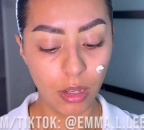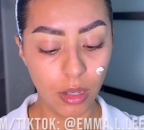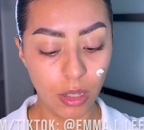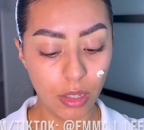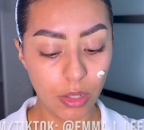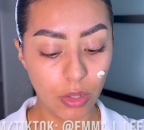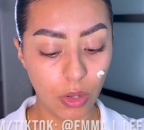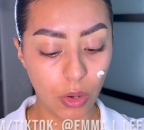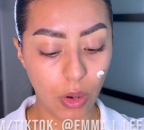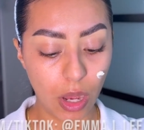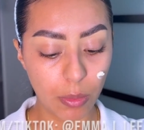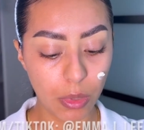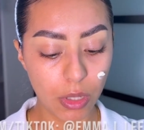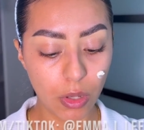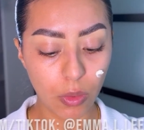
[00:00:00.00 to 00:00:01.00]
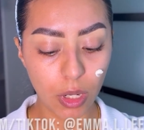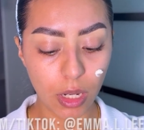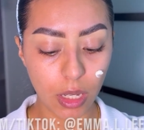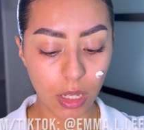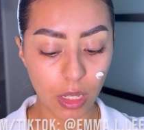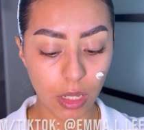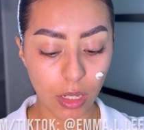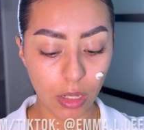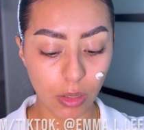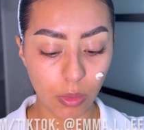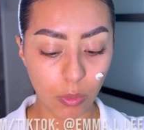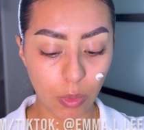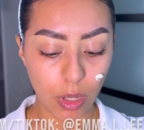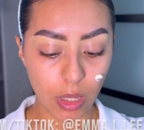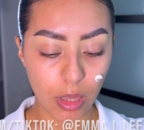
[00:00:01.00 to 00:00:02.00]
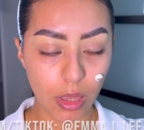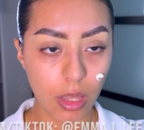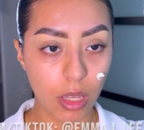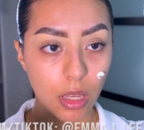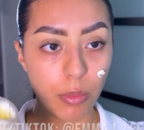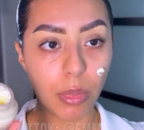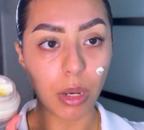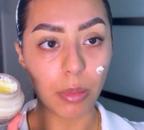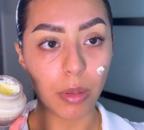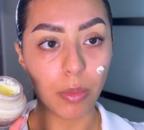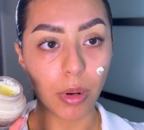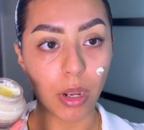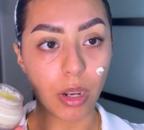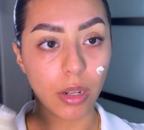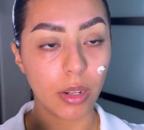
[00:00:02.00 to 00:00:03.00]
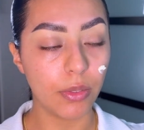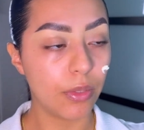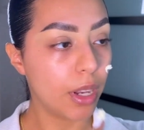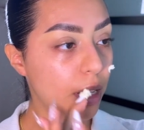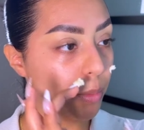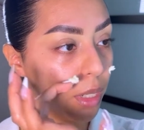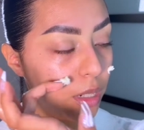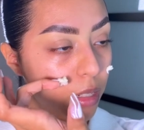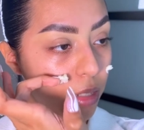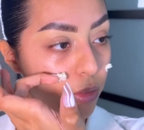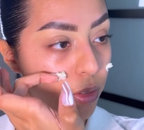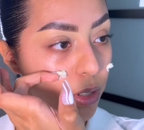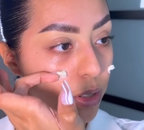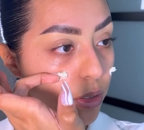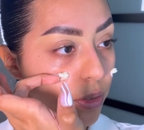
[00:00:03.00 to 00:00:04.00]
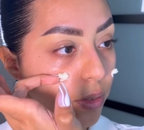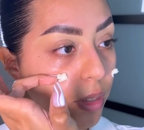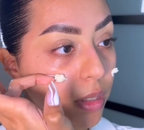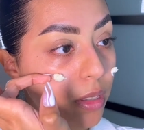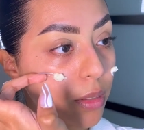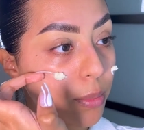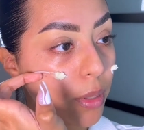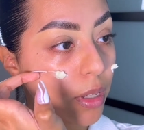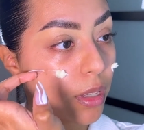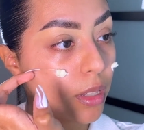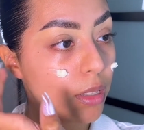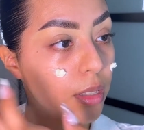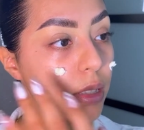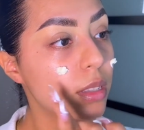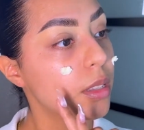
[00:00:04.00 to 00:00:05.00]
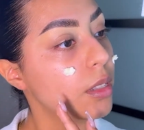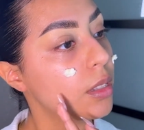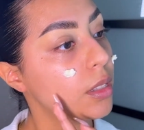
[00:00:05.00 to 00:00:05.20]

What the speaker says: So I'm just going in with the Bobbi Brown Vitamin Enriched Face Base.